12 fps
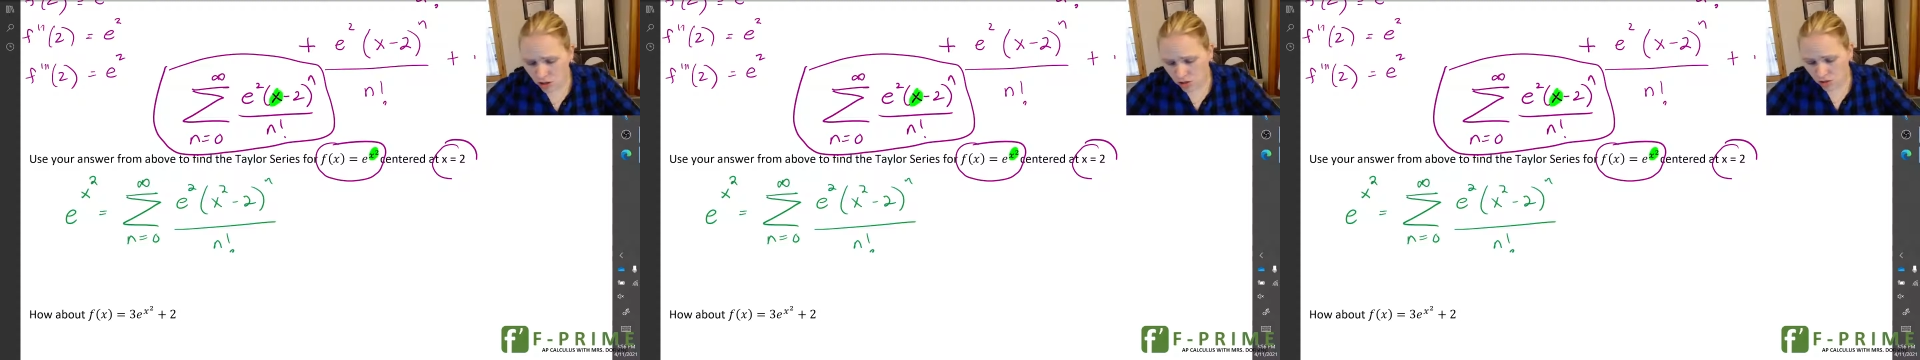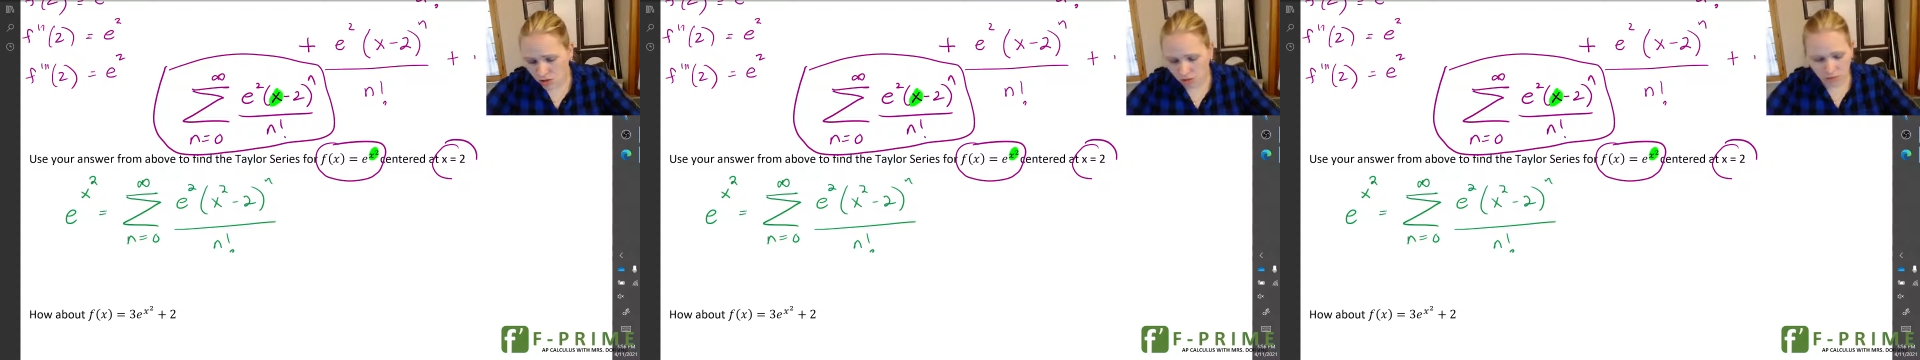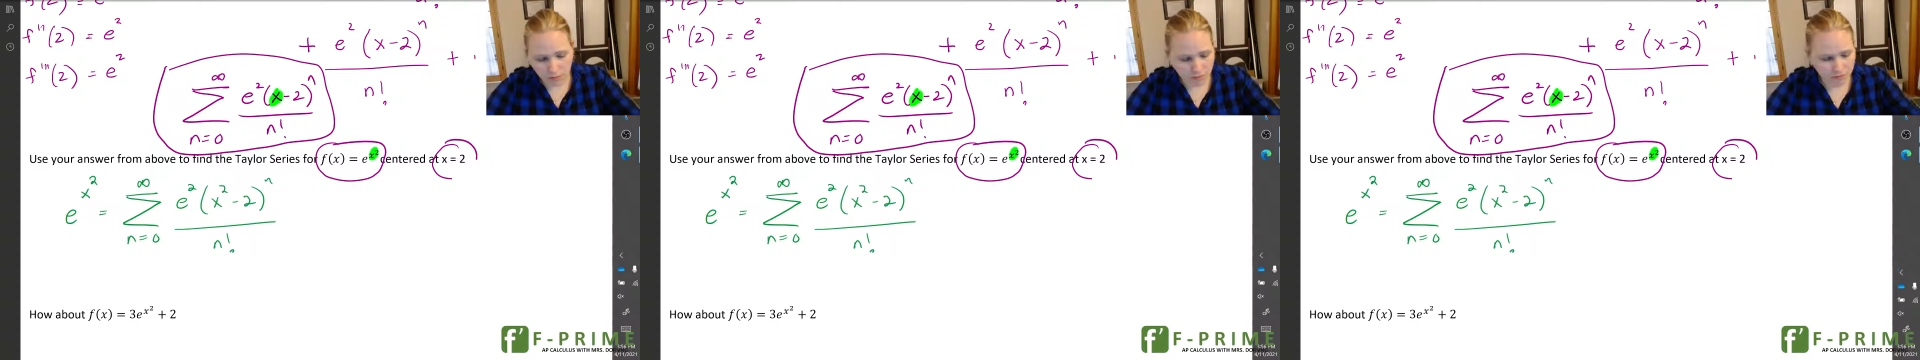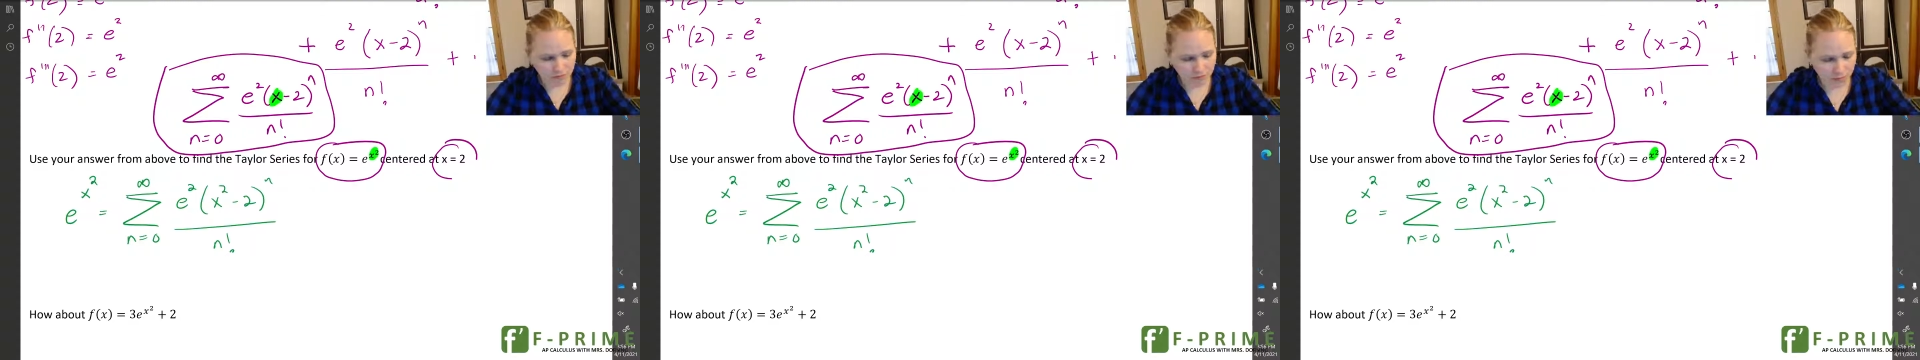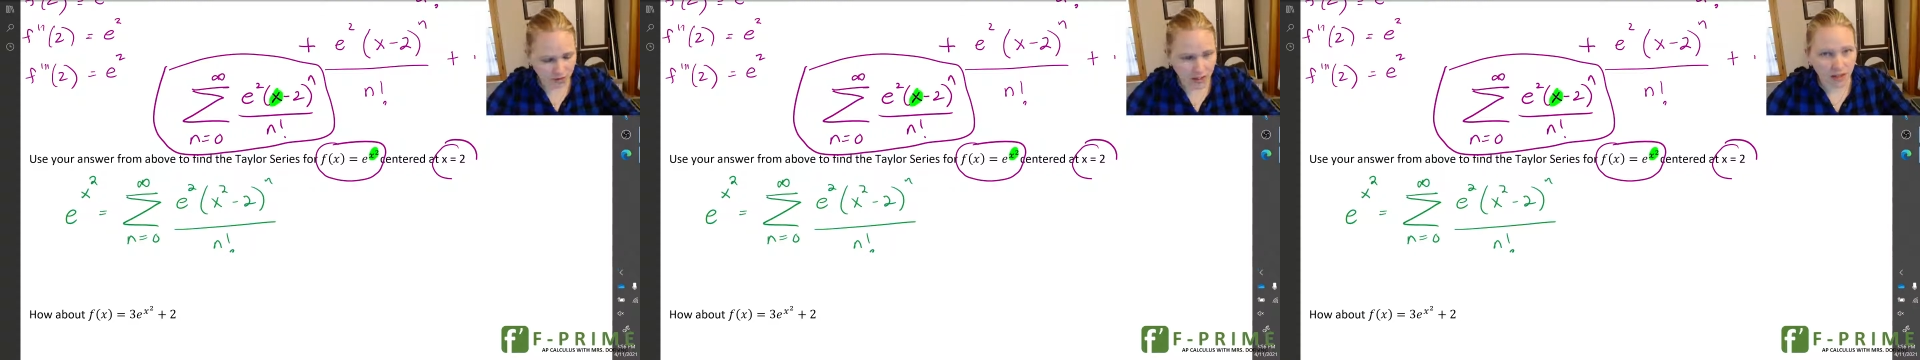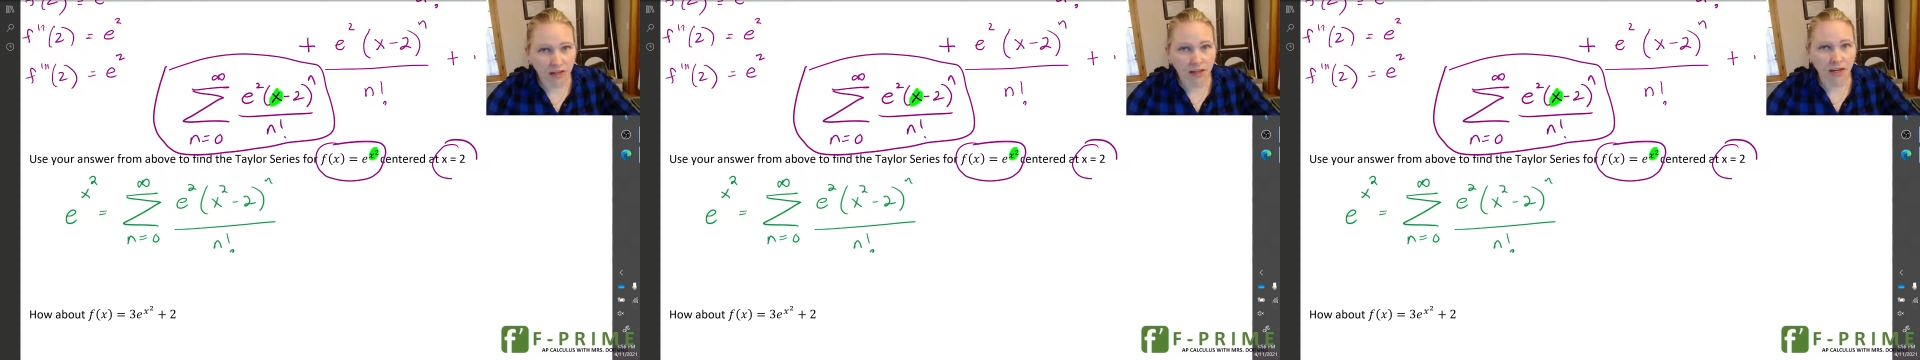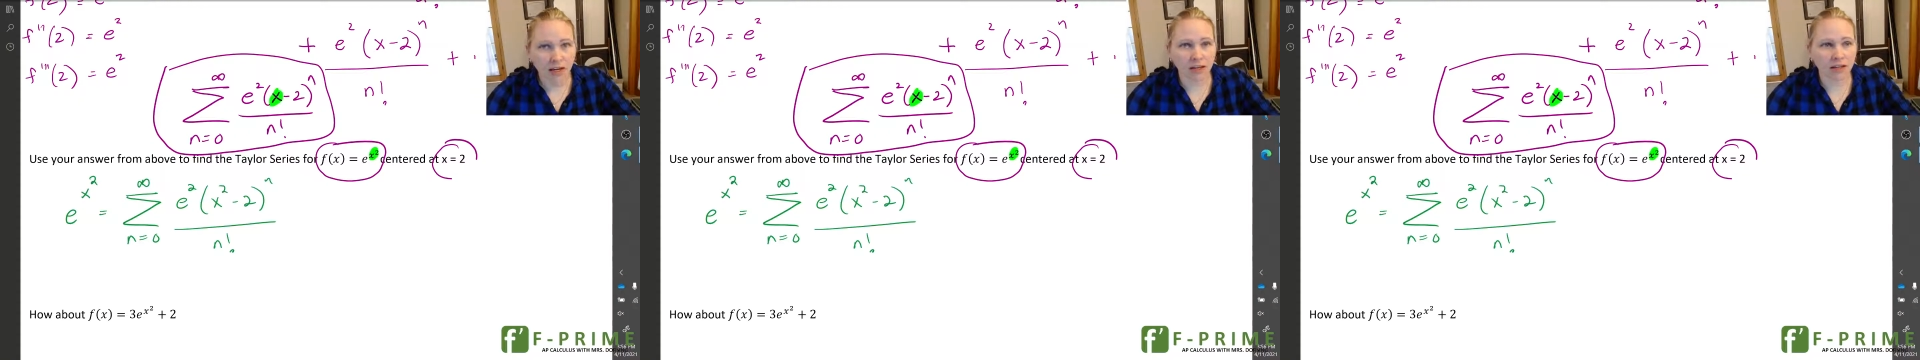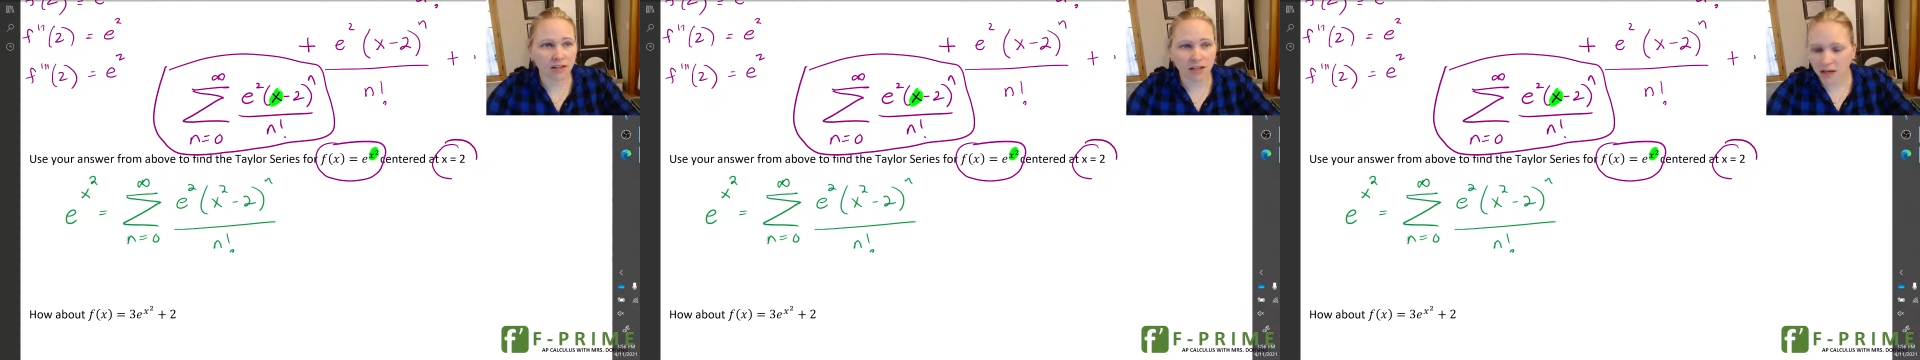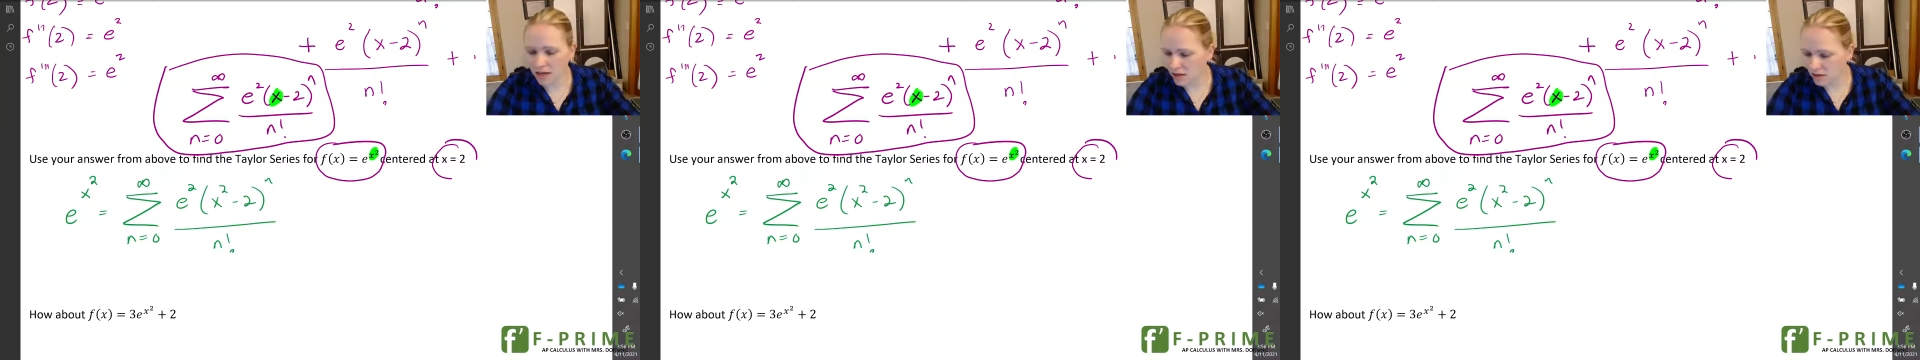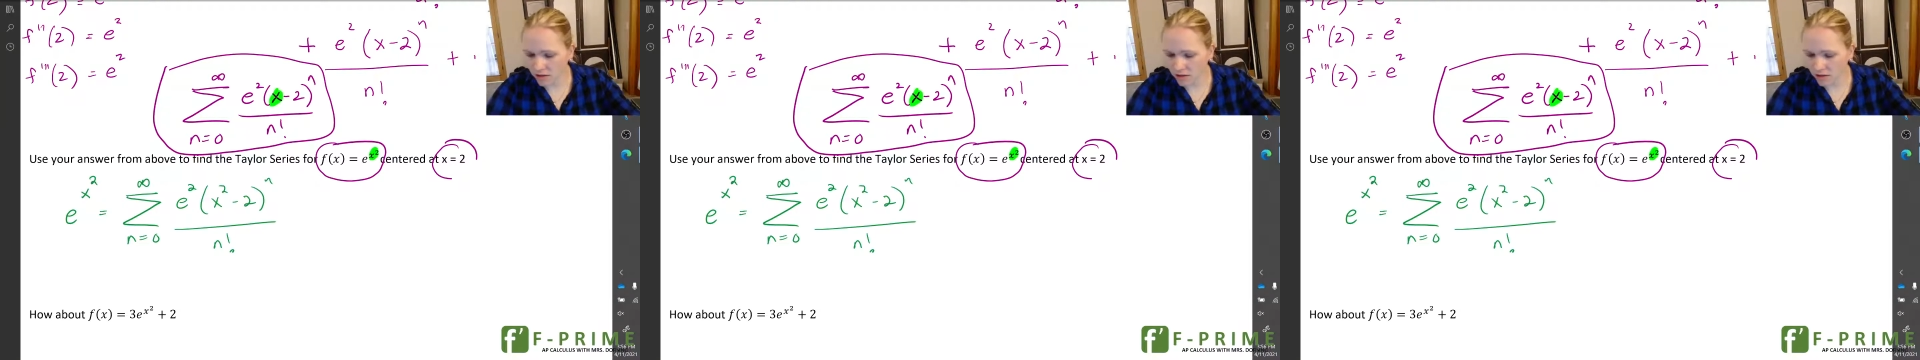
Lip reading: term. And I'll